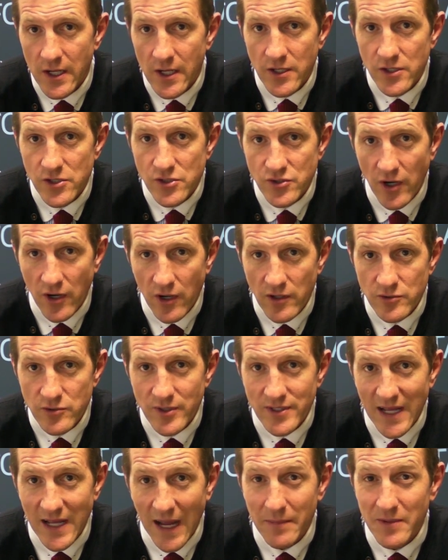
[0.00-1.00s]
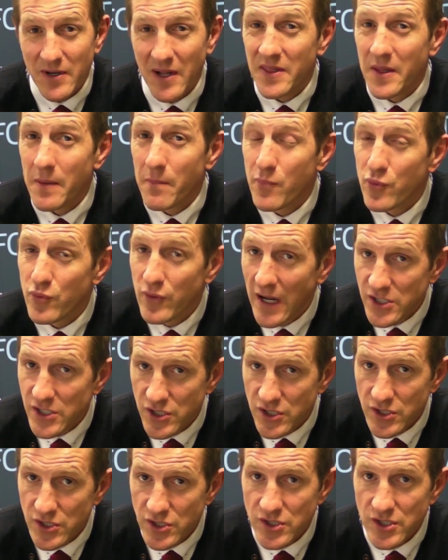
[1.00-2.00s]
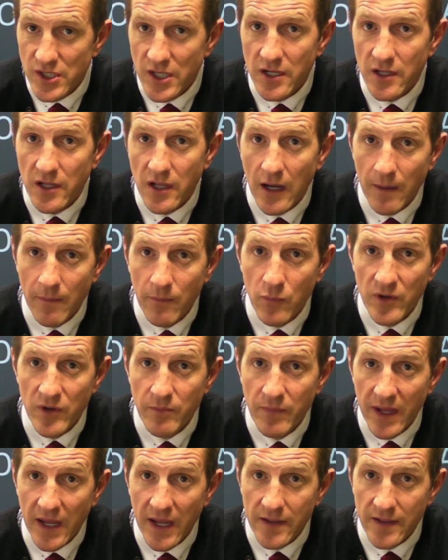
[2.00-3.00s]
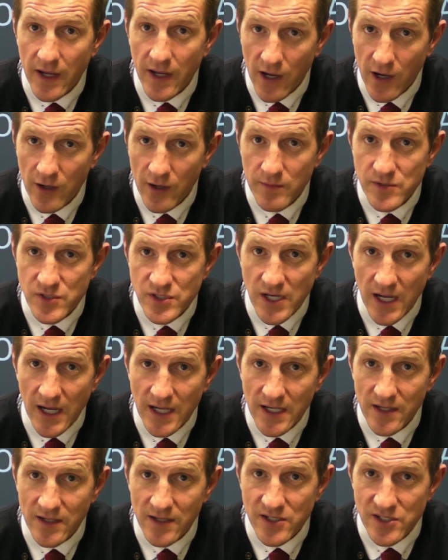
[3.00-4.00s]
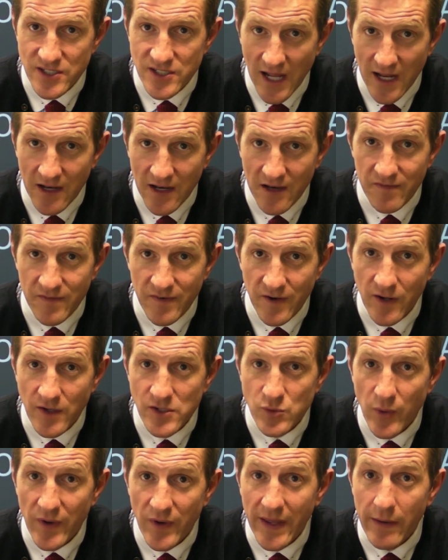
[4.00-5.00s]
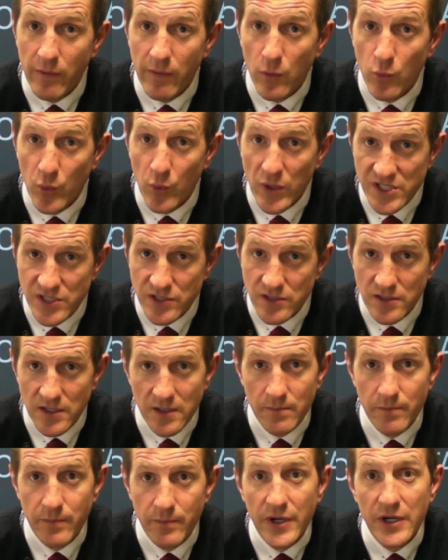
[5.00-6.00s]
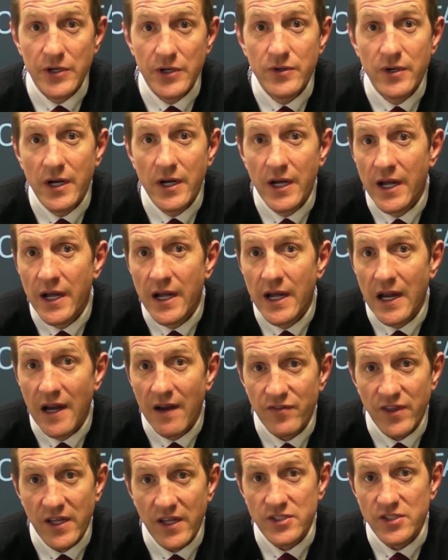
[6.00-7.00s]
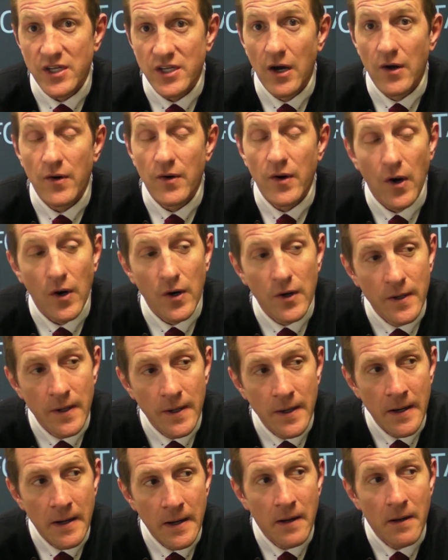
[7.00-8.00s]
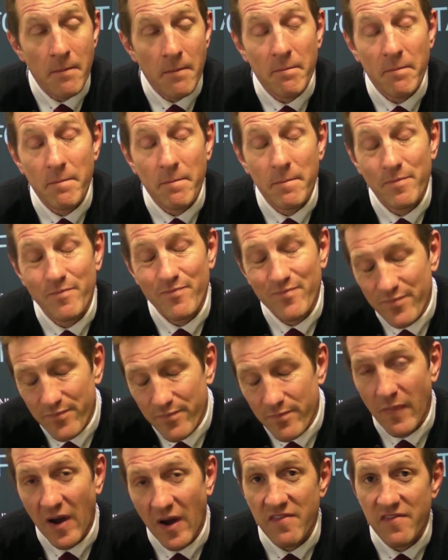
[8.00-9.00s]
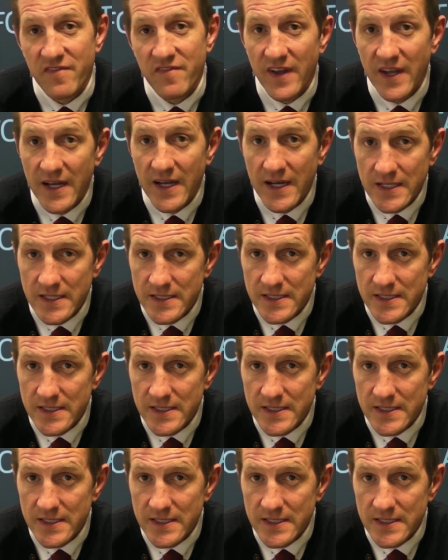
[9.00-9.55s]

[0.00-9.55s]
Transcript: struggle to adapt, and the pressures that come with being the home side at the Stade de France, where they will whistle and boo if things go wrong. My fear